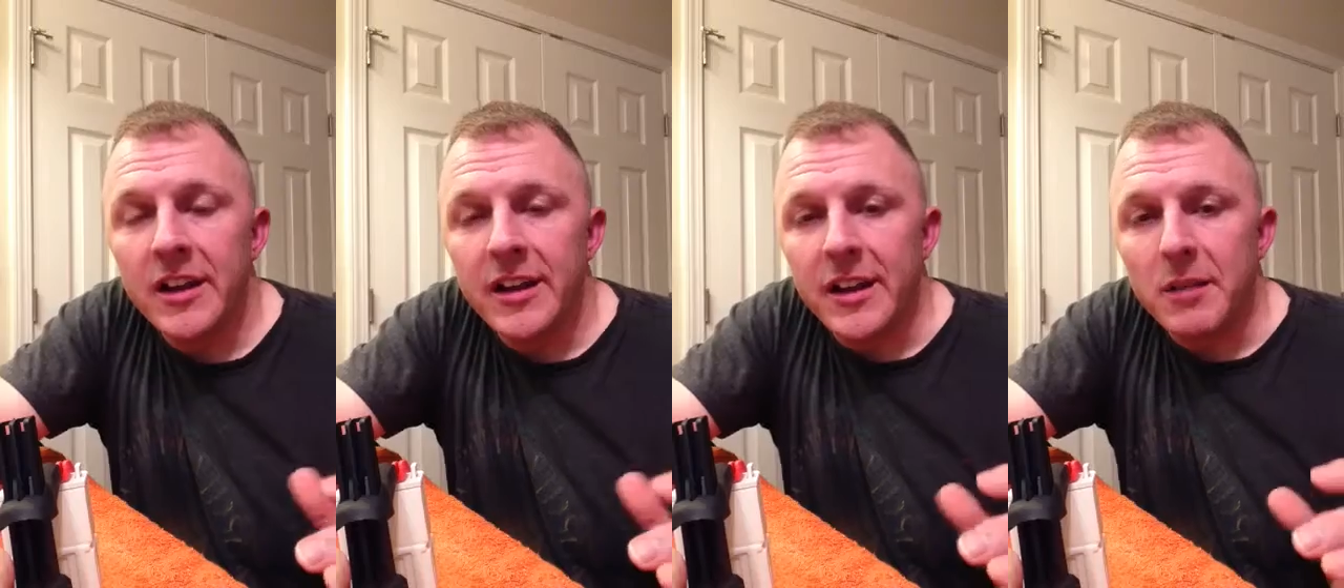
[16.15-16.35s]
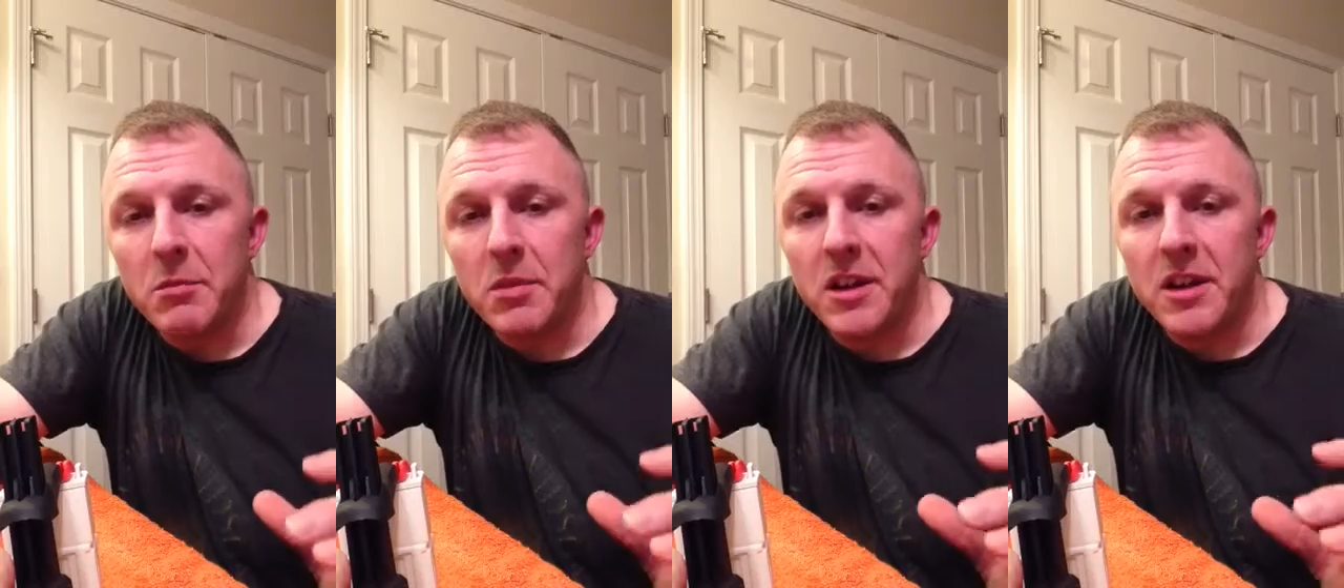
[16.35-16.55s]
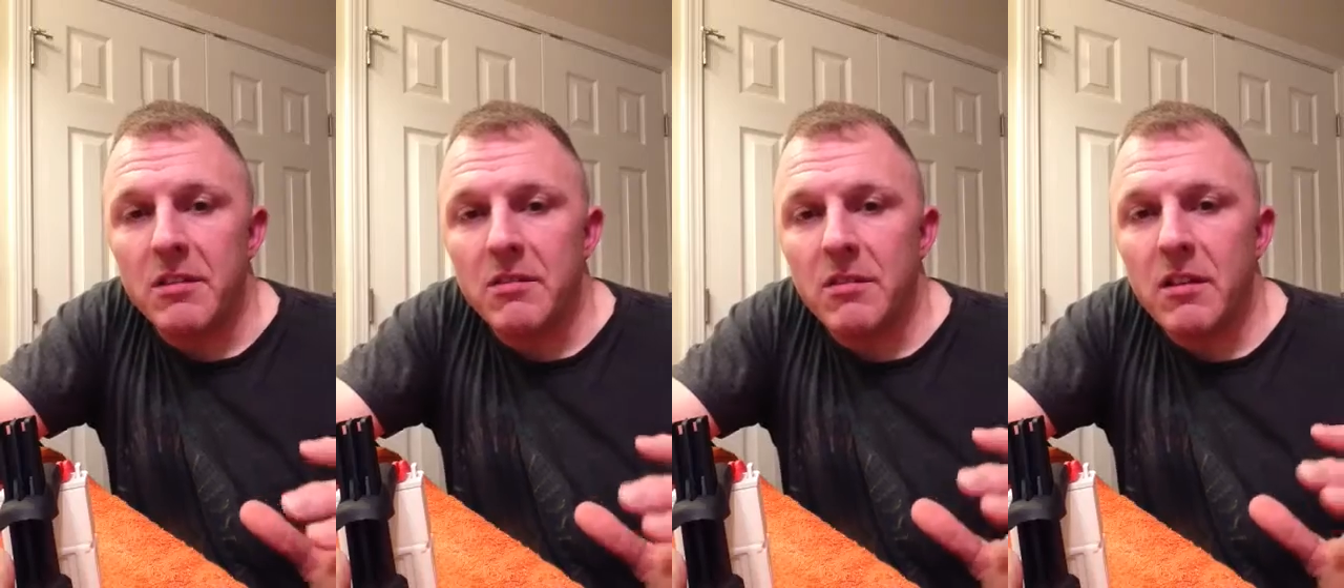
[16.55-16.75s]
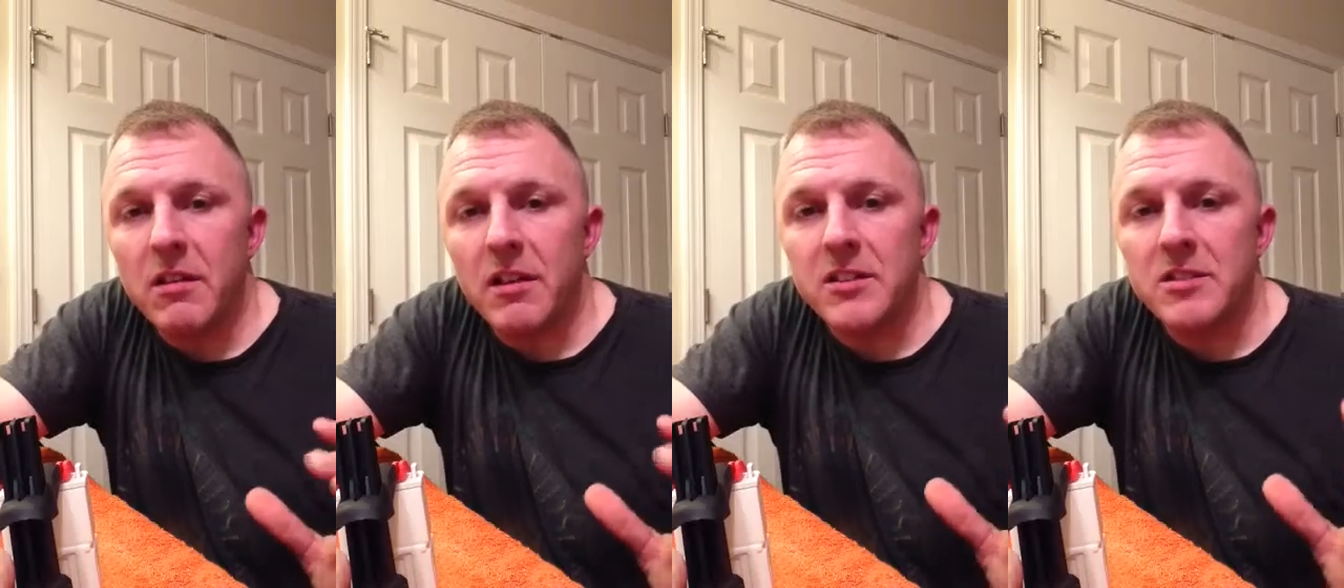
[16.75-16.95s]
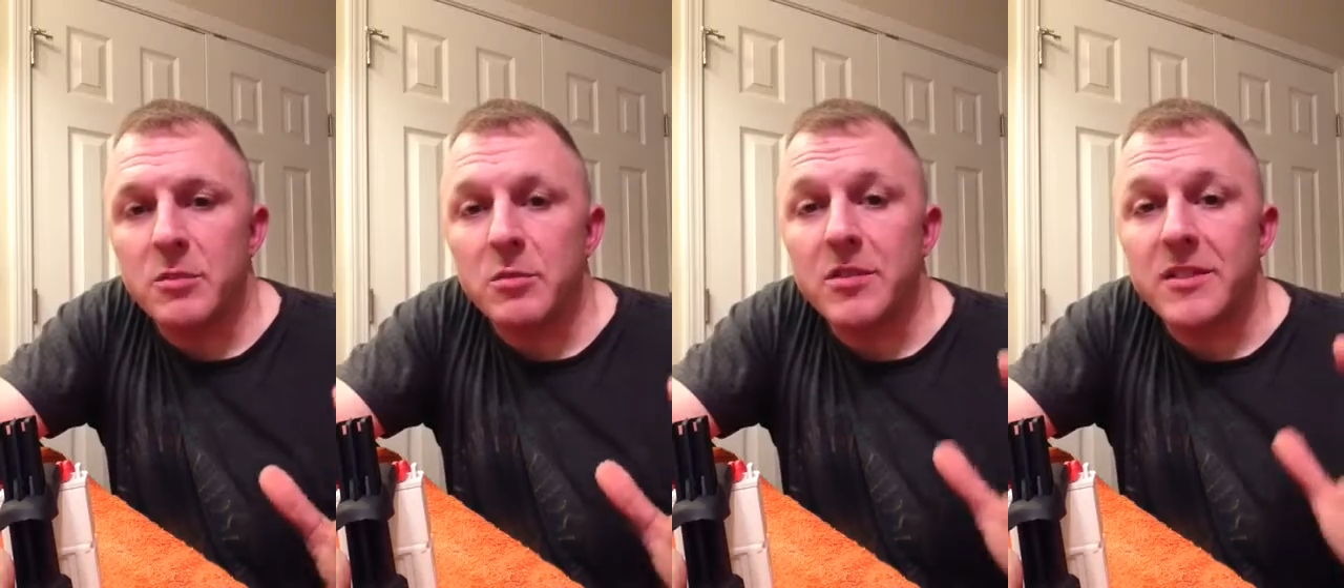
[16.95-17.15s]
it'd be a
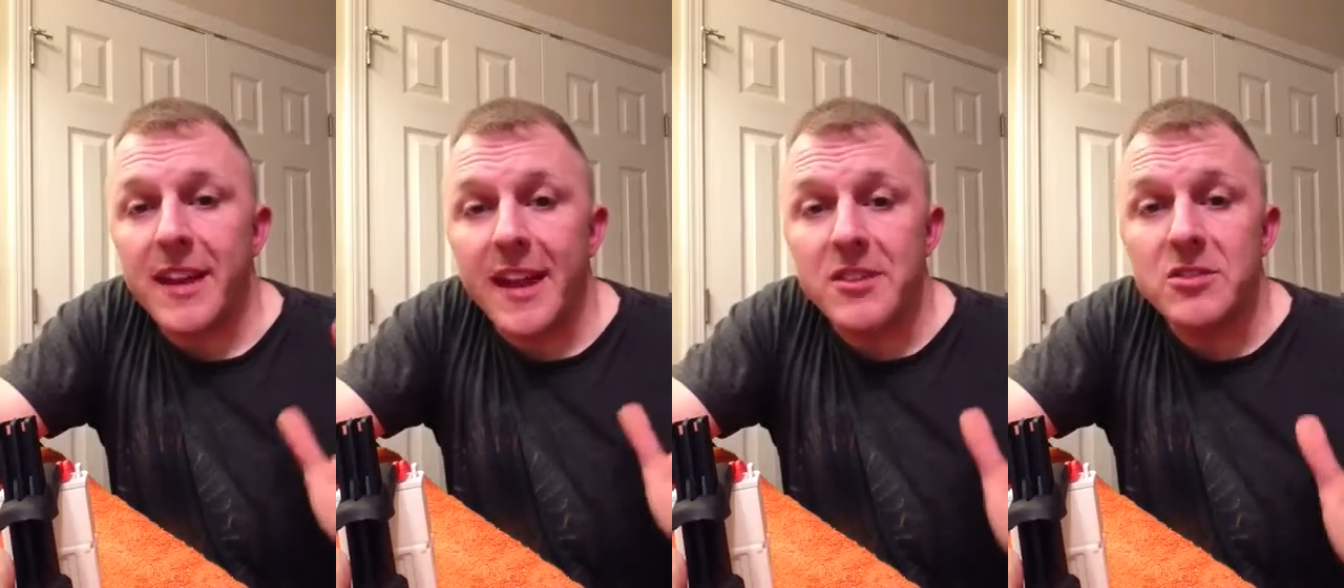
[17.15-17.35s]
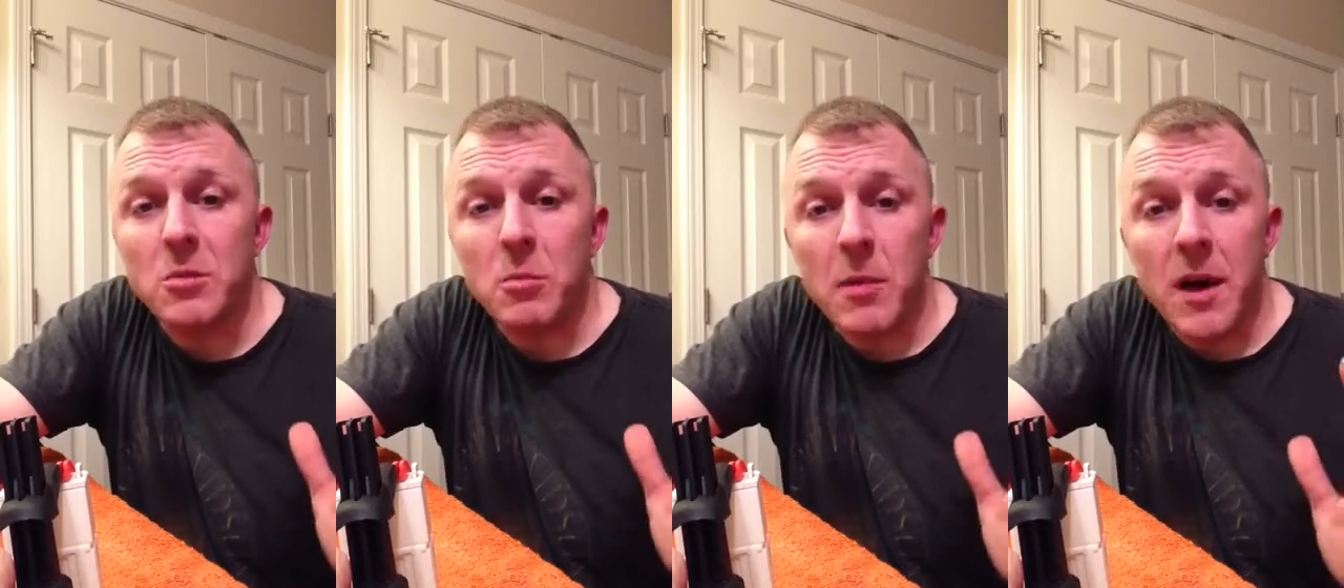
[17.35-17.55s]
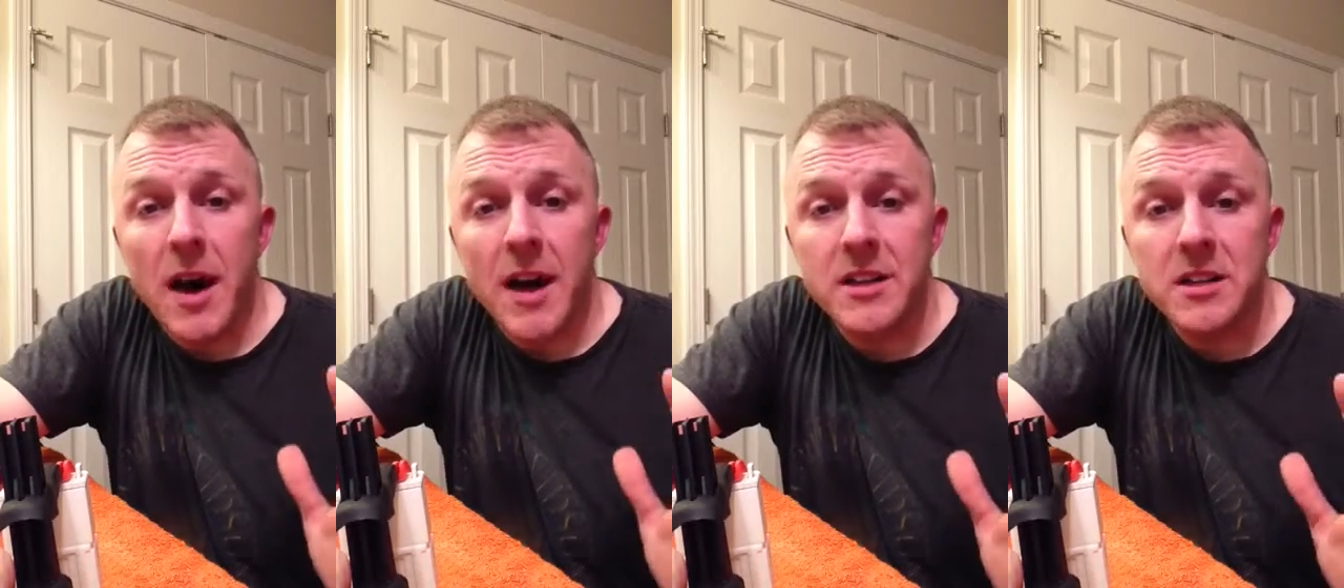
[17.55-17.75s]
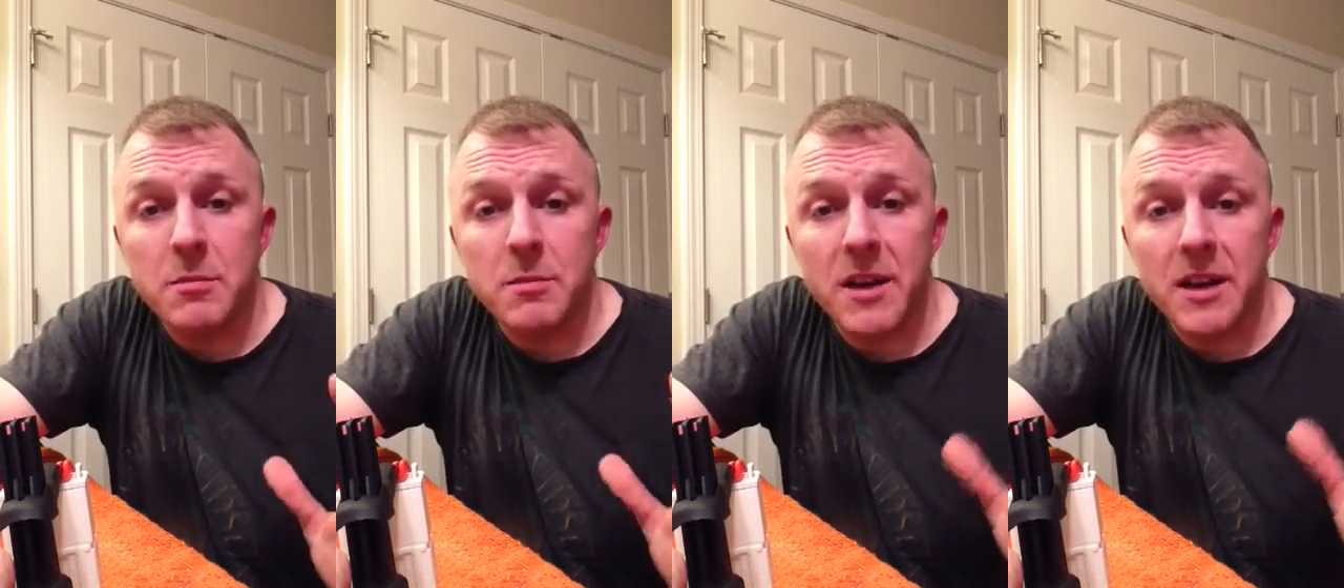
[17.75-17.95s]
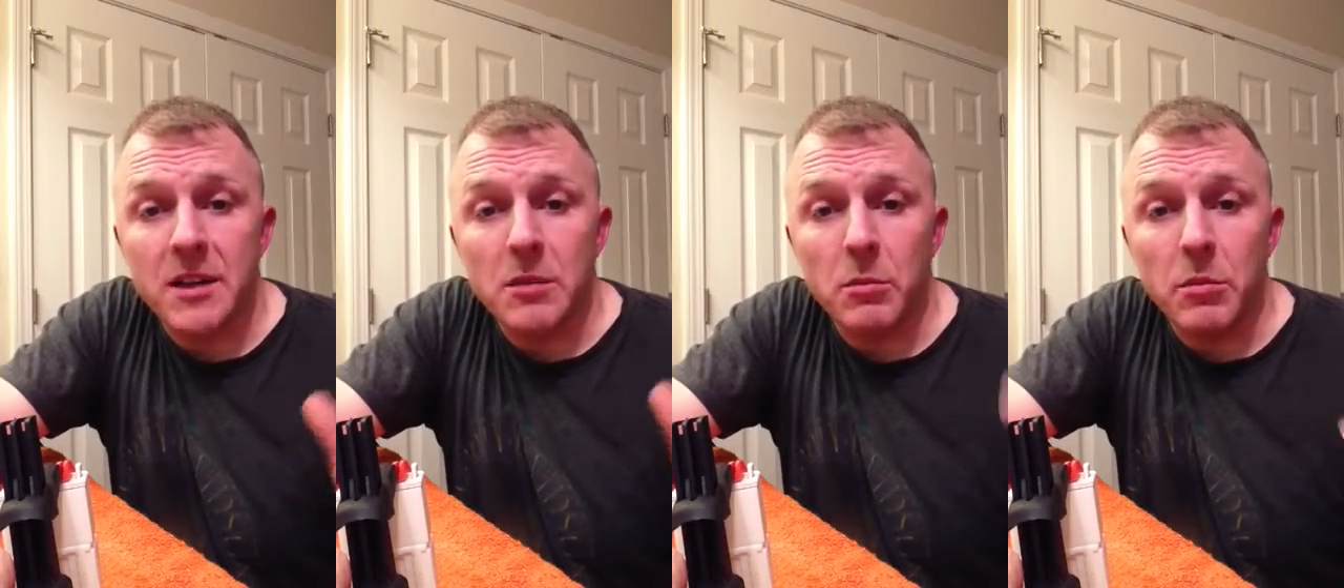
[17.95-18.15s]
very substantial mod to
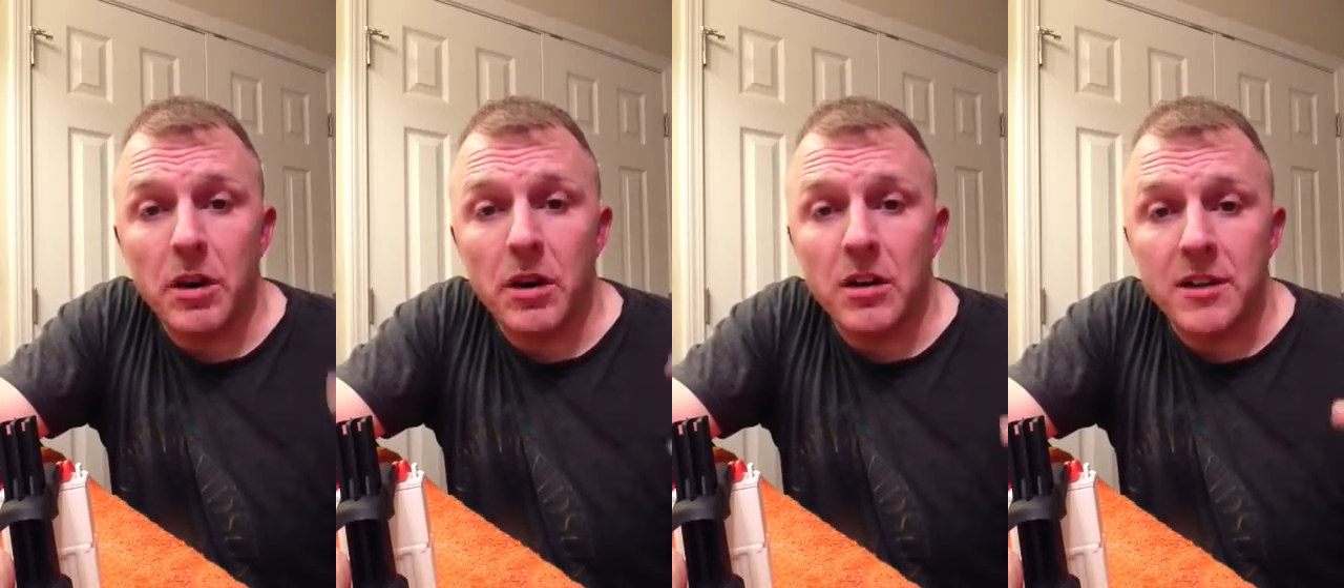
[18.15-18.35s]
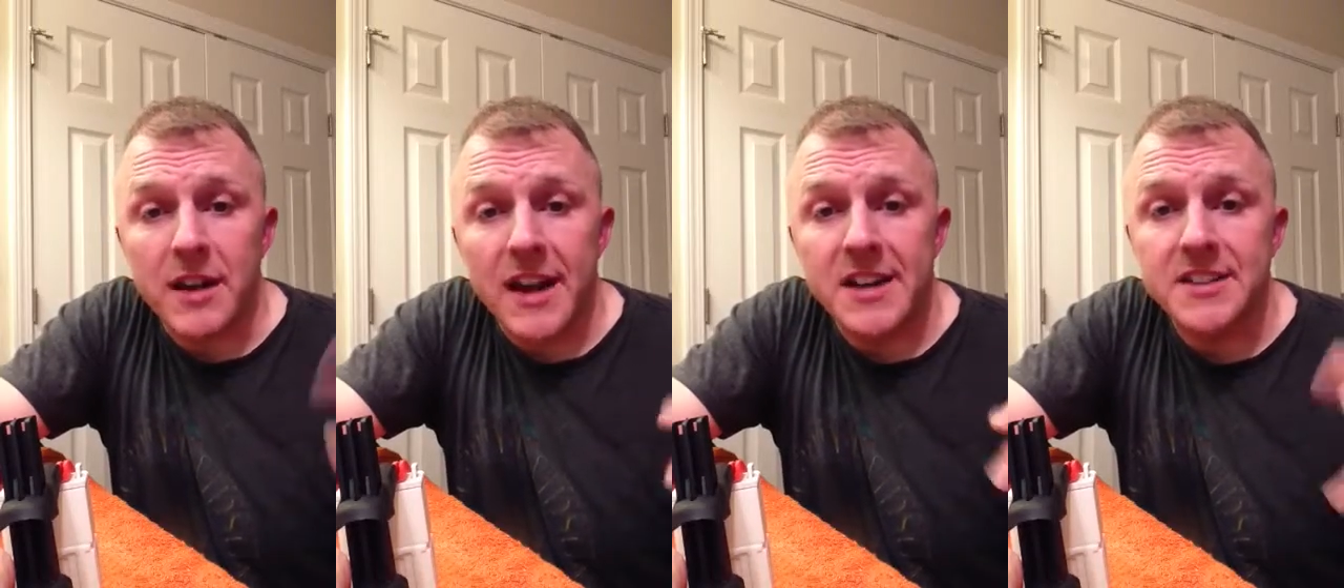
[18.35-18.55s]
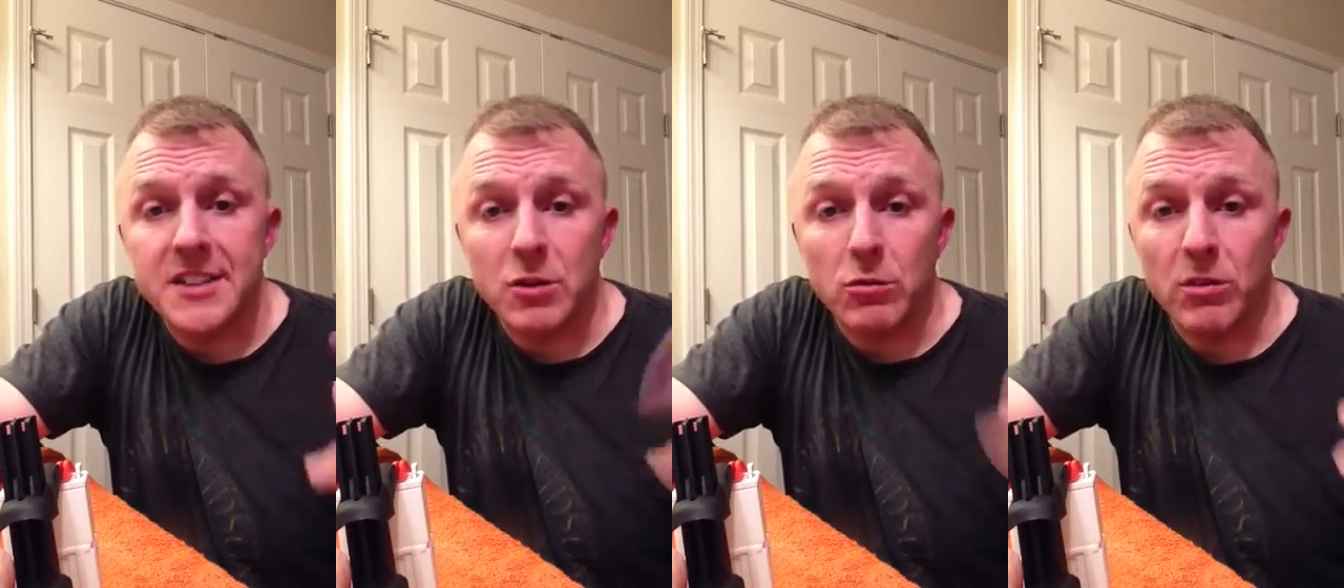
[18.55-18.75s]
make the button actually